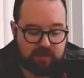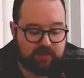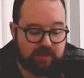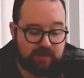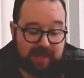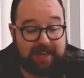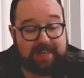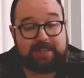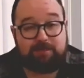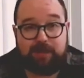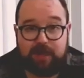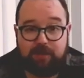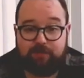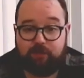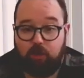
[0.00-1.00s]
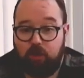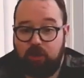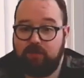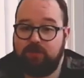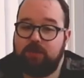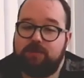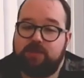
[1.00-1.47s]
As a last metaphor,
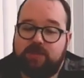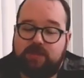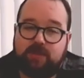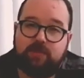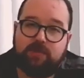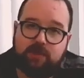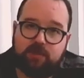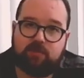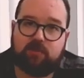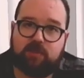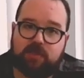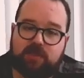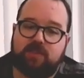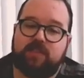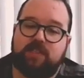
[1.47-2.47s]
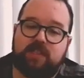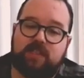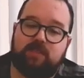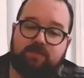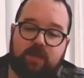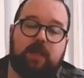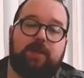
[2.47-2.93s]
if you're still struggling to see
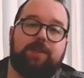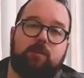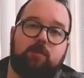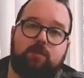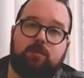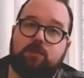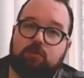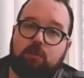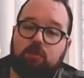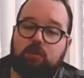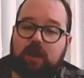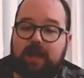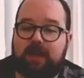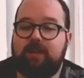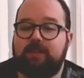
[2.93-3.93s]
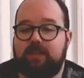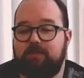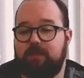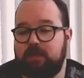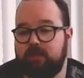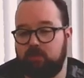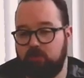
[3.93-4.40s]
the value of strong
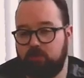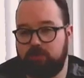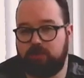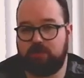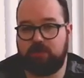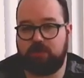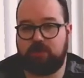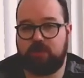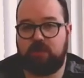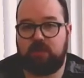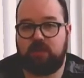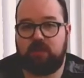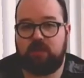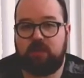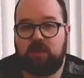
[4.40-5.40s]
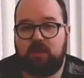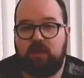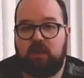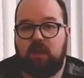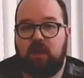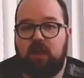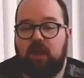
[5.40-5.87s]
academic sources
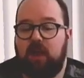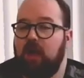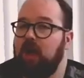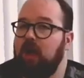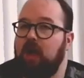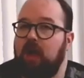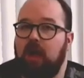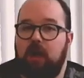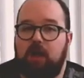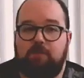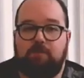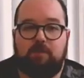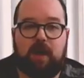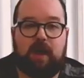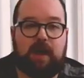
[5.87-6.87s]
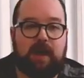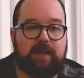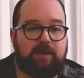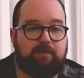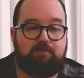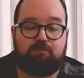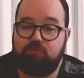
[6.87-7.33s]
and
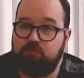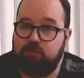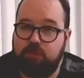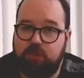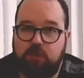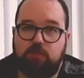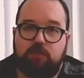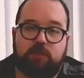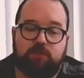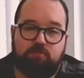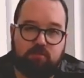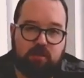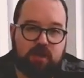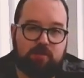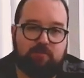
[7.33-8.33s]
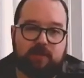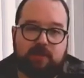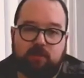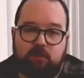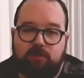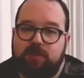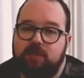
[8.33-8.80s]
the use of primary
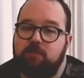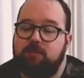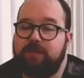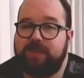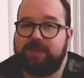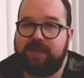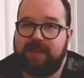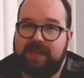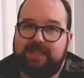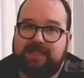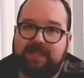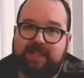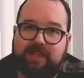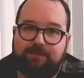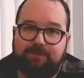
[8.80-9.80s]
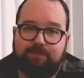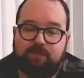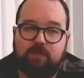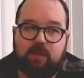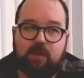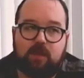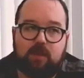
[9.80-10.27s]
sources within an essay,
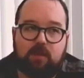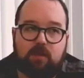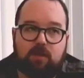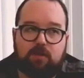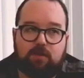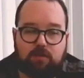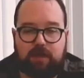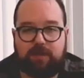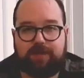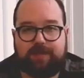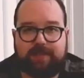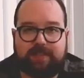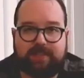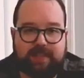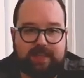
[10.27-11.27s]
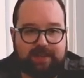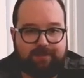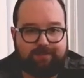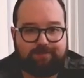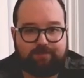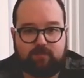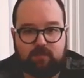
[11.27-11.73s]
try this instead.